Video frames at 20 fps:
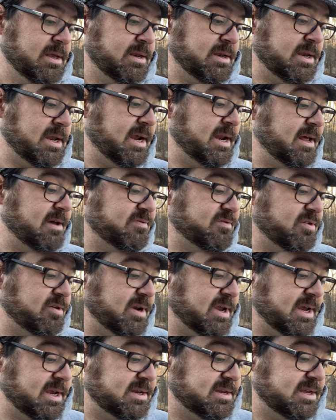Night after
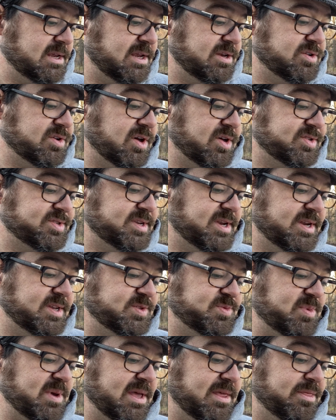night, he tossed in
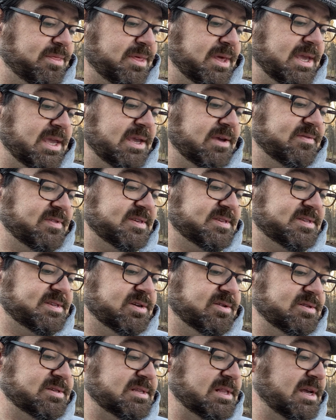his bed thinking of the
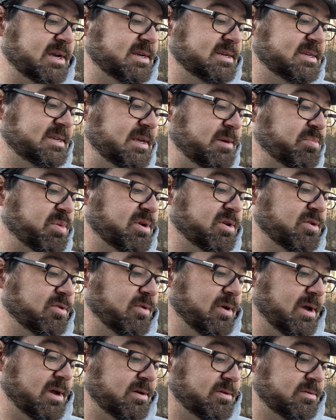stilts lying deep
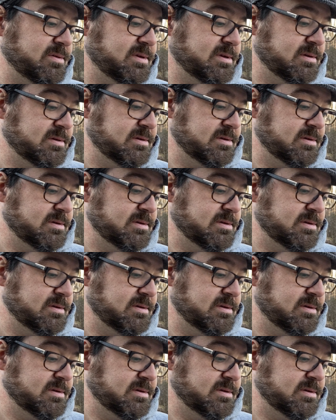underground.